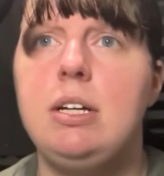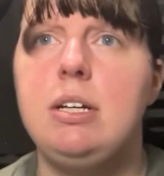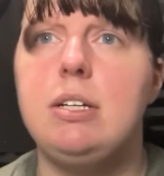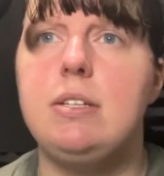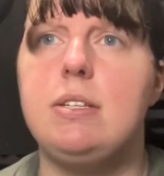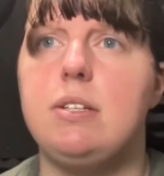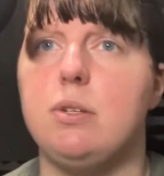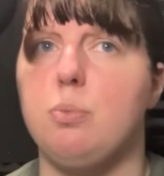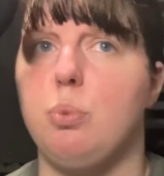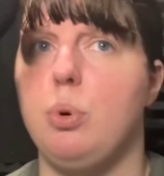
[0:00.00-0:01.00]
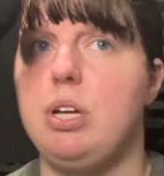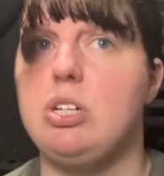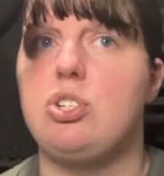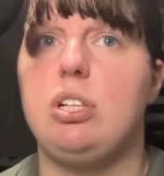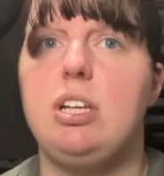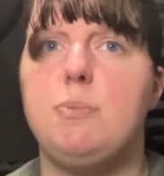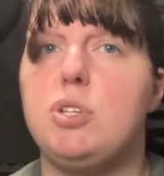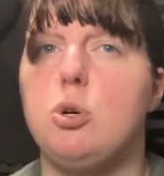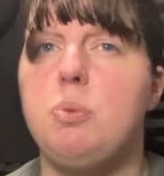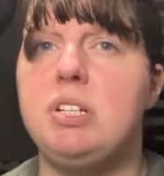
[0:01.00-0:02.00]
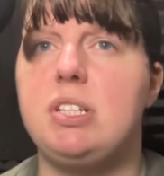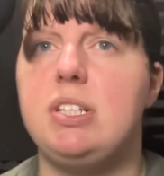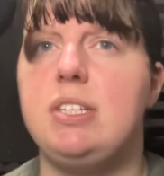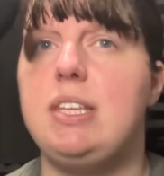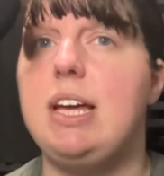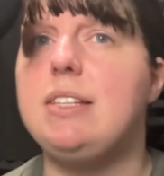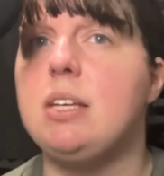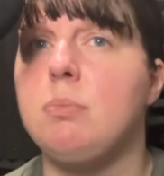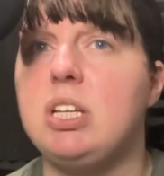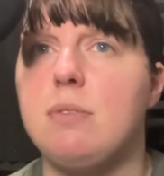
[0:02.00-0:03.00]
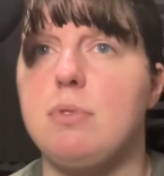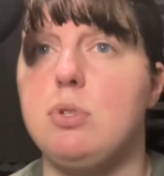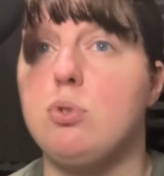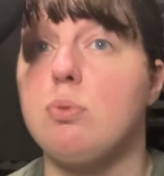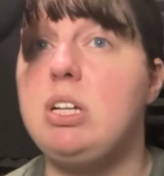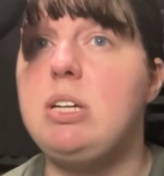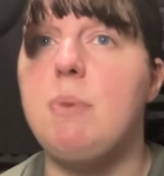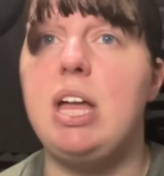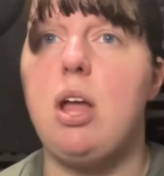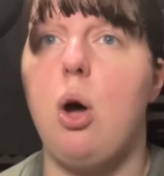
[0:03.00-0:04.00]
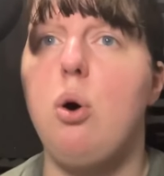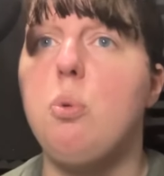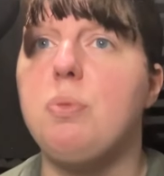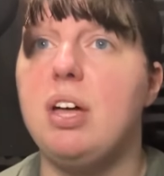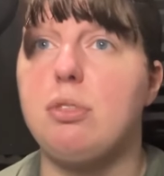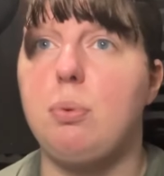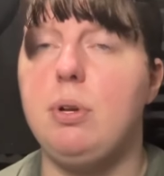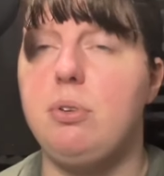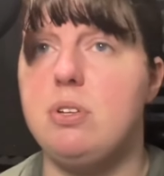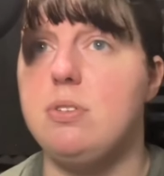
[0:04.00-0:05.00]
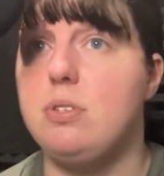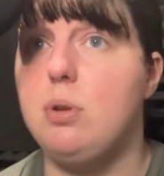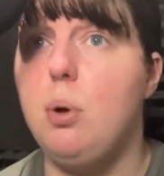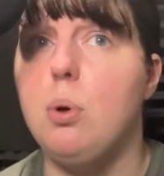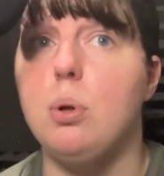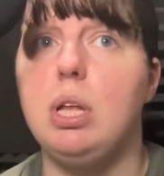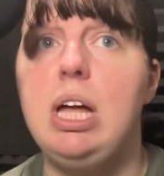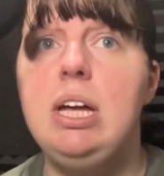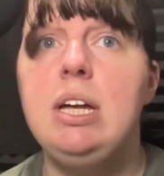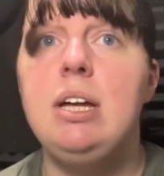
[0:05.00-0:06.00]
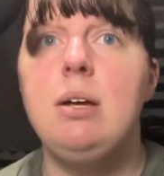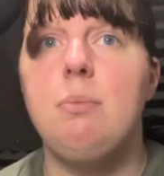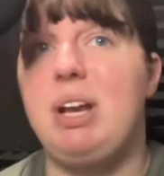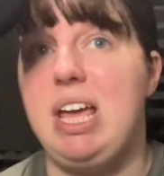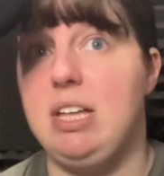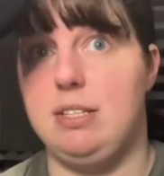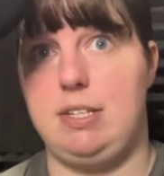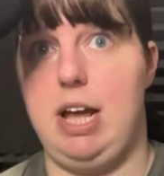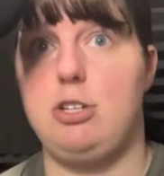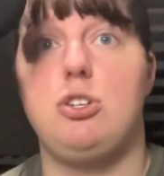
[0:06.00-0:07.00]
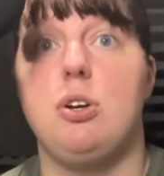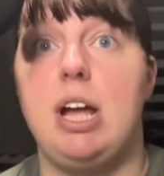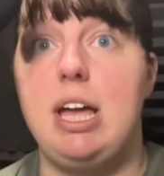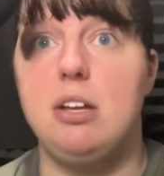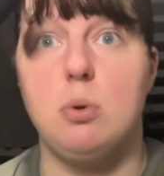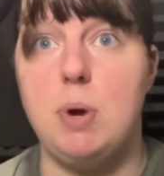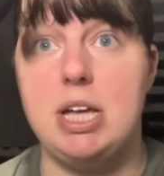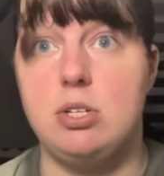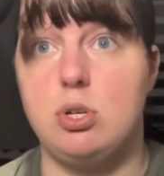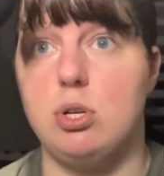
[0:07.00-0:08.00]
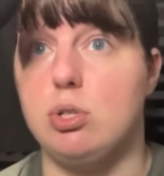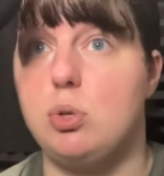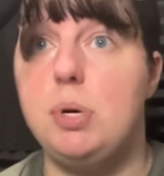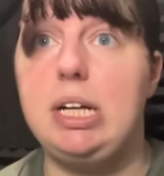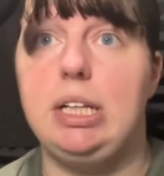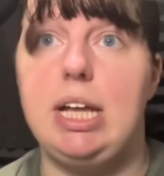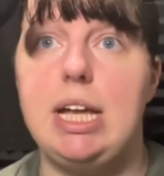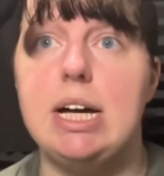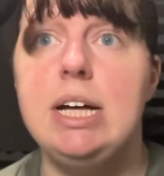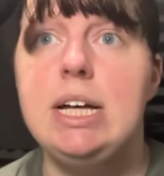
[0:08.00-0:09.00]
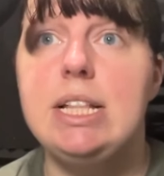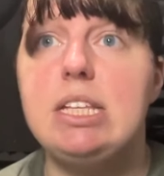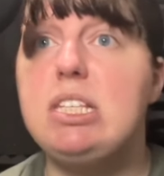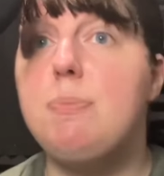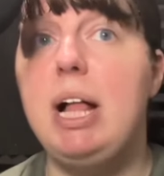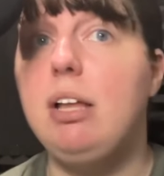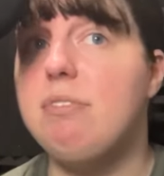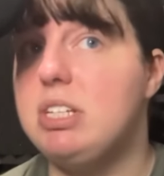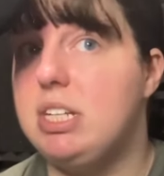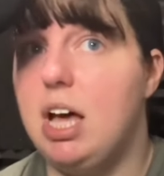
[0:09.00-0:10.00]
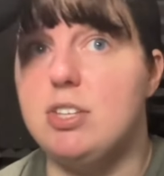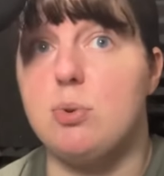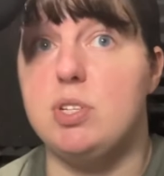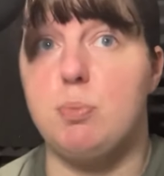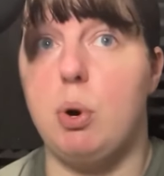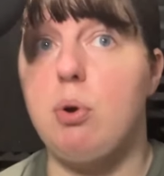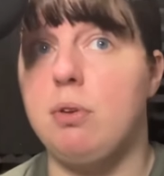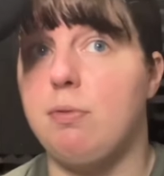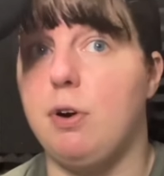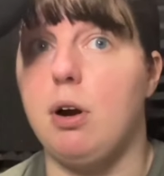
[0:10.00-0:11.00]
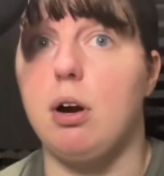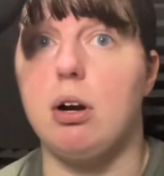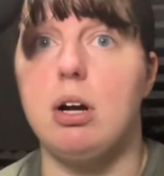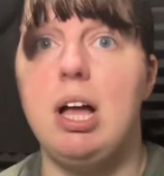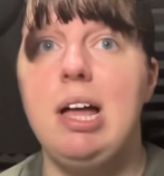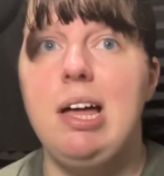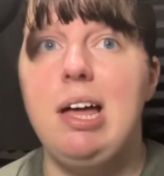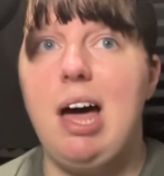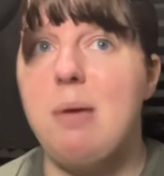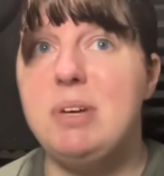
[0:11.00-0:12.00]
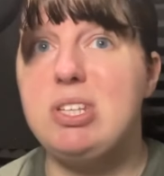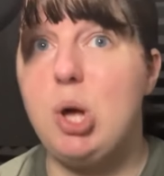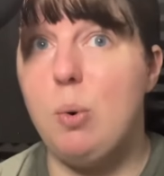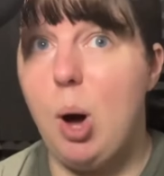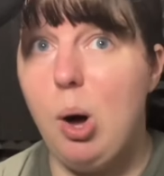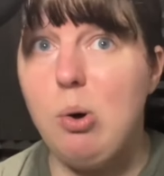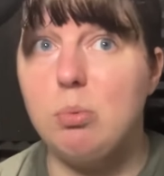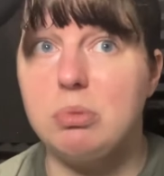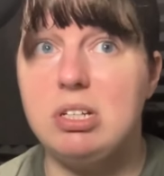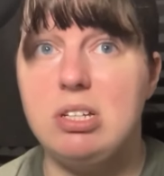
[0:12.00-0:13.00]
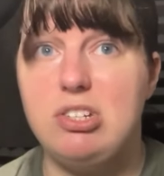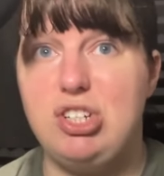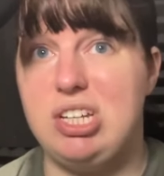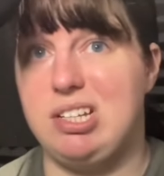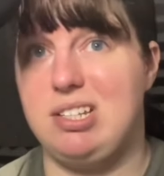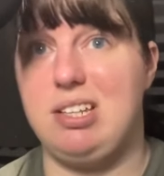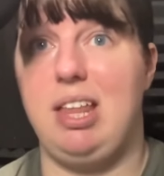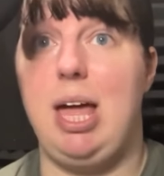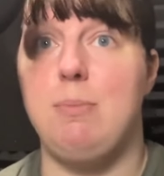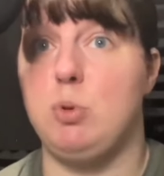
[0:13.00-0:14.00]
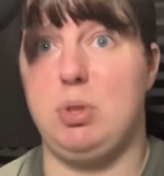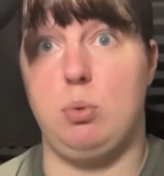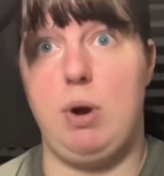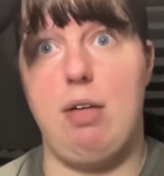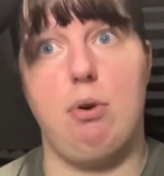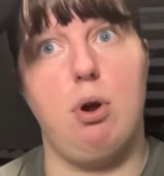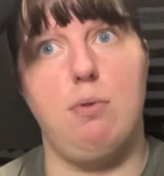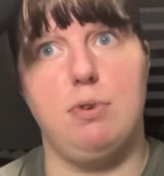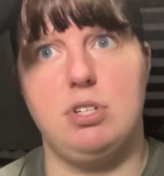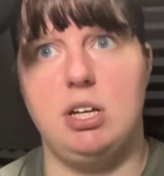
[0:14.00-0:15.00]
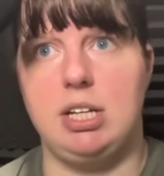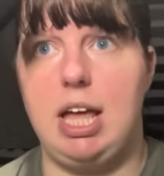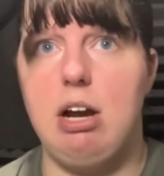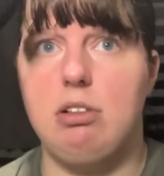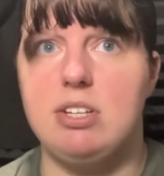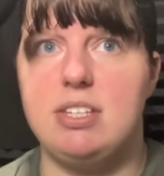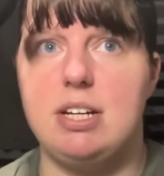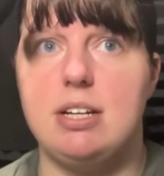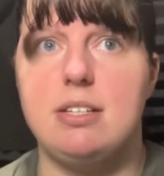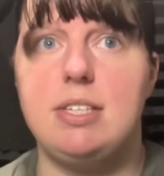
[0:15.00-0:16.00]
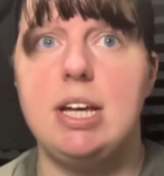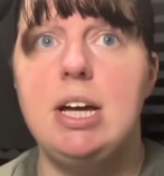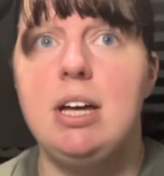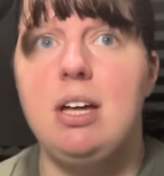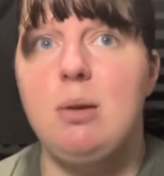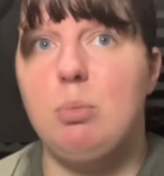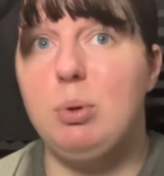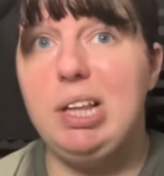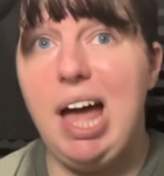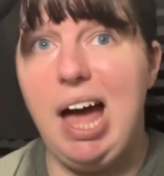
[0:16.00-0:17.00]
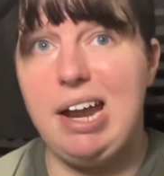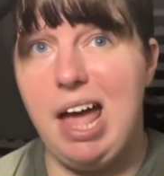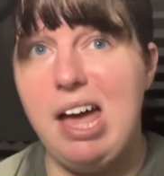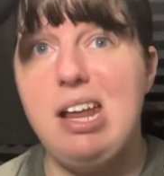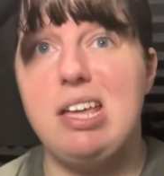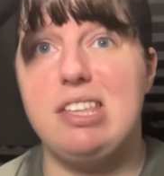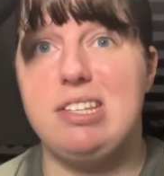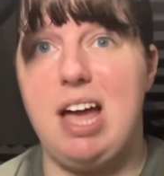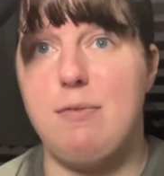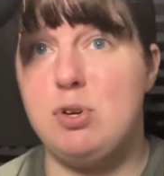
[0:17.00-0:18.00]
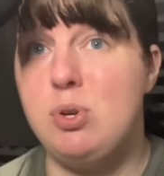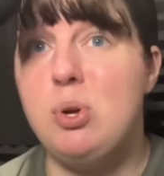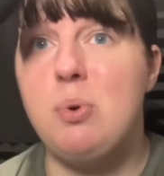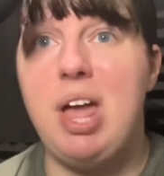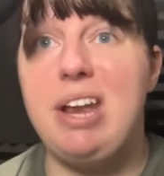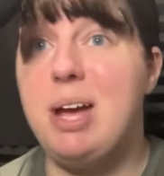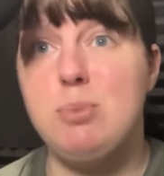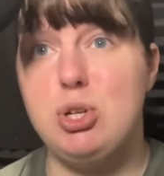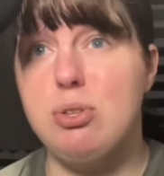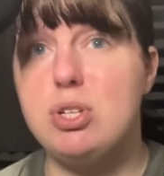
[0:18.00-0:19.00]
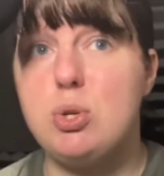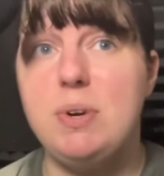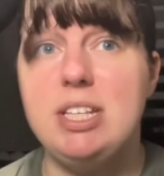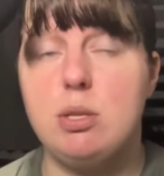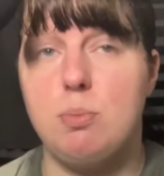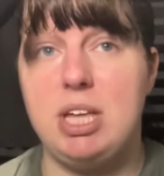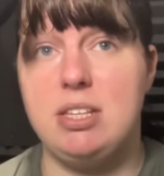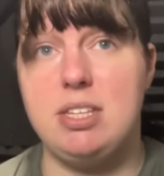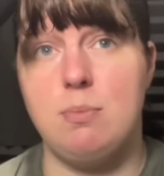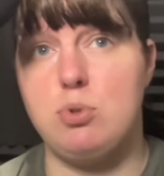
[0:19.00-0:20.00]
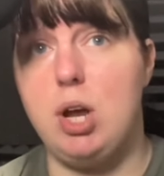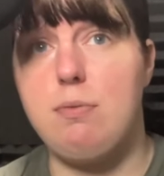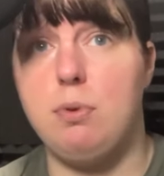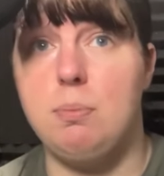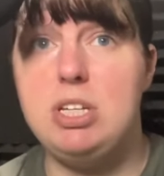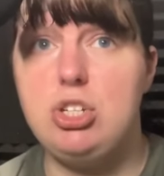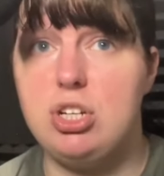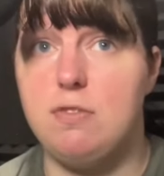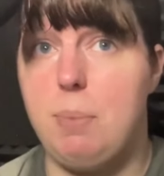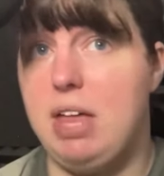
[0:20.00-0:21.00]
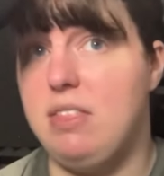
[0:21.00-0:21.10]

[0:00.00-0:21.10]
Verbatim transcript: His still boyish lips opened to say something of the dream and hope that thrilled his soul. But Anne snatched her hand away and turned quickly. The spell of the dusk was broken for her. I must go home, she exclaimed with a rather overdone carelessness. Marilla had a headache this afternoon, and I'm sure the twins will be in some dreadful mischief by